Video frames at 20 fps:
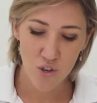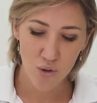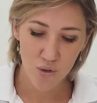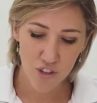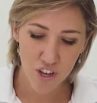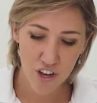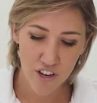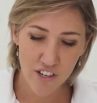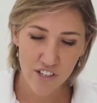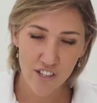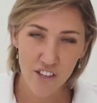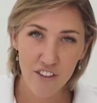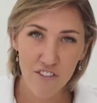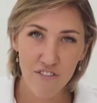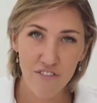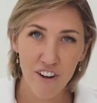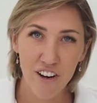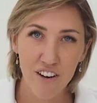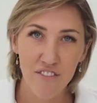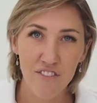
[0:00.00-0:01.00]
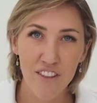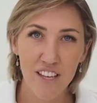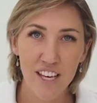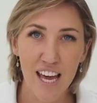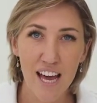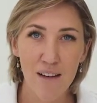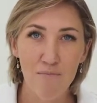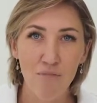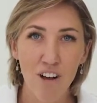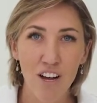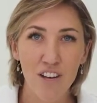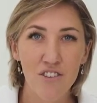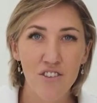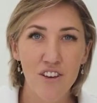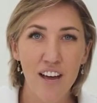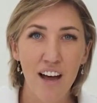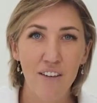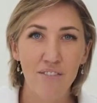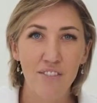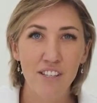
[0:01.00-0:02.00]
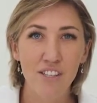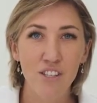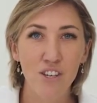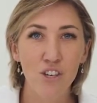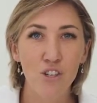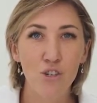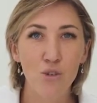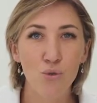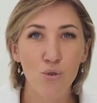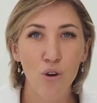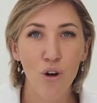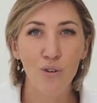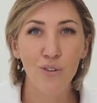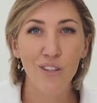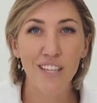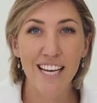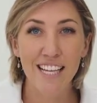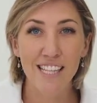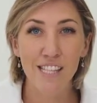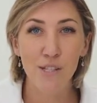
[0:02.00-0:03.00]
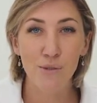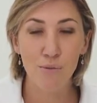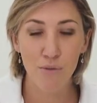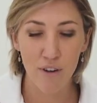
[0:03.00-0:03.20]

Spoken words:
you'll notice on the front of the camera you have this control lens